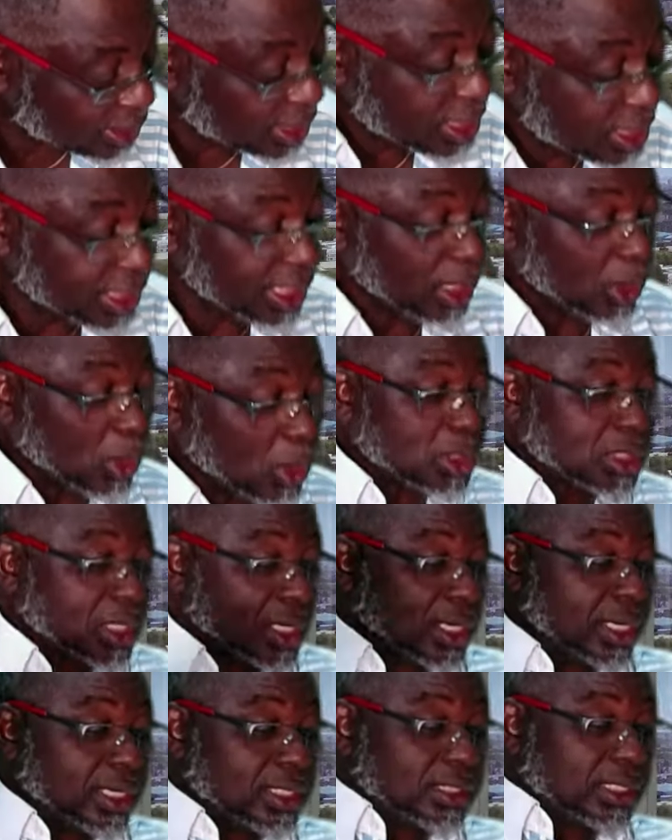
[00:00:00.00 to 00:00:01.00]
The sailors
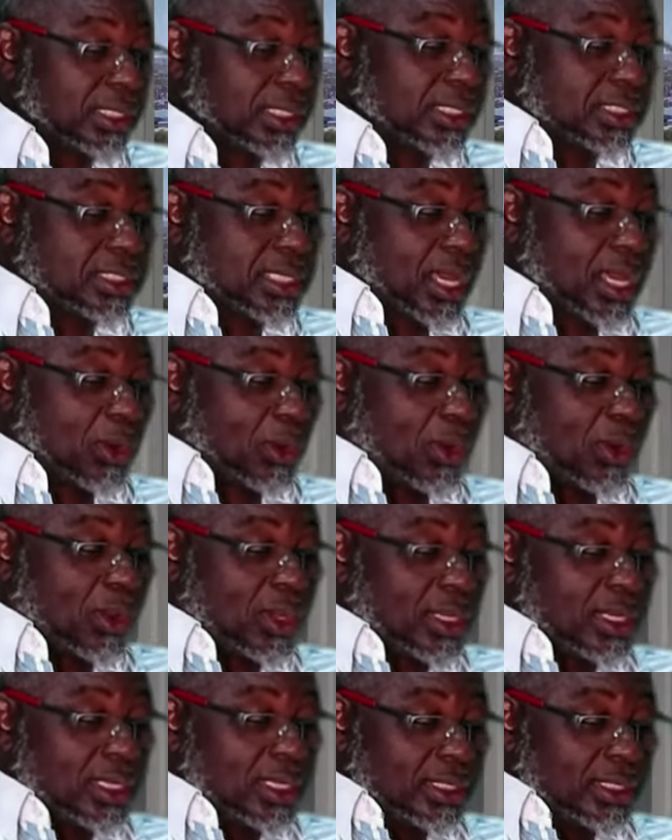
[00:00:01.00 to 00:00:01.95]
cringed in terror.